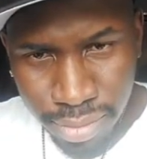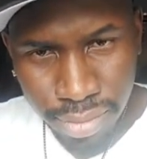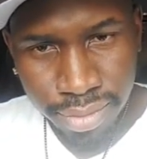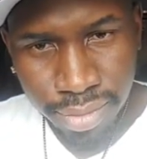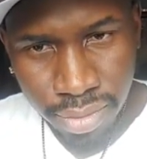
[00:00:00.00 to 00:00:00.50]

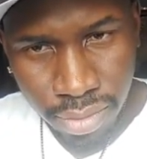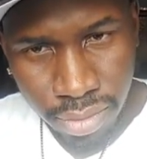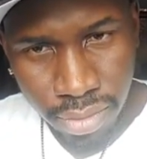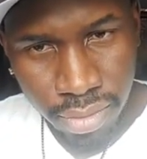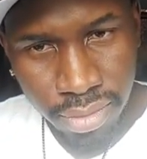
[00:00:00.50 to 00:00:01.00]

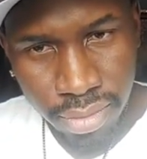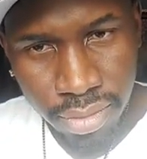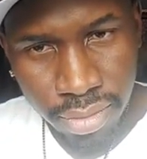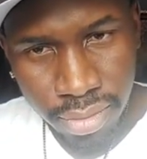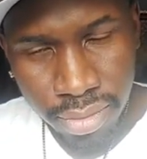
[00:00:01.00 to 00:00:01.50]

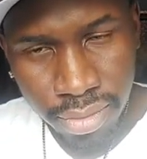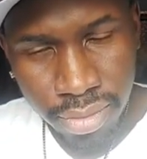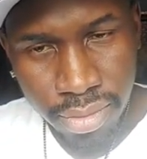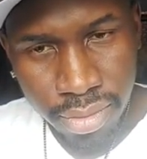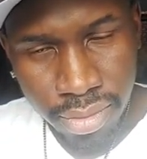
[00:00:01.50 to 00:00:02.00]

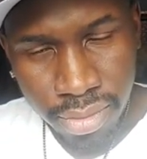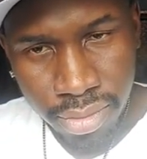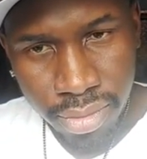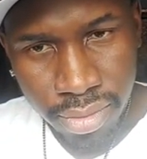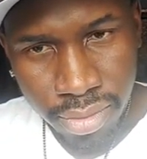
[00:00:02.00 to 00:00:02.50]

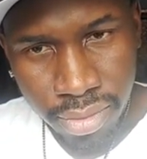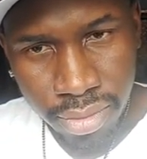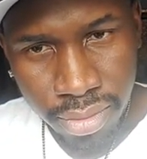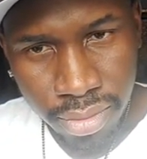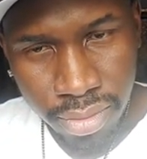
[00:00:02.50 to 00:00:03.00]

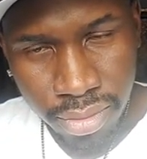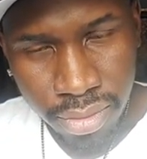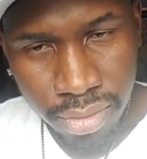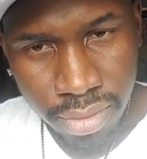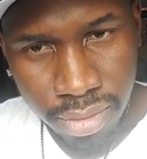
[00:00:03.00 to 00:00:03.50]

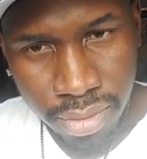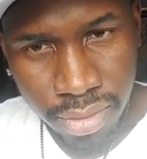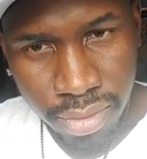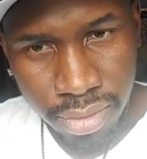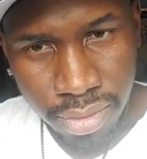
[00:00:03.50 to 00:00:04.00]

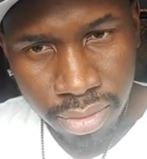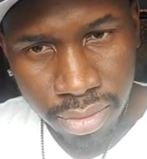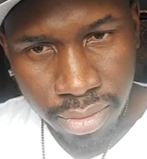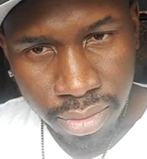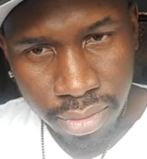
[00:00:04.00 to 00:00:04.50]

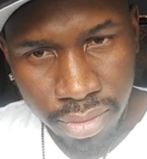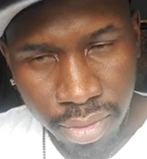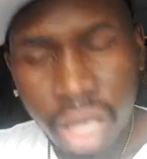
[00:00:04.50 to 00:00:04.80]
Nothing is said.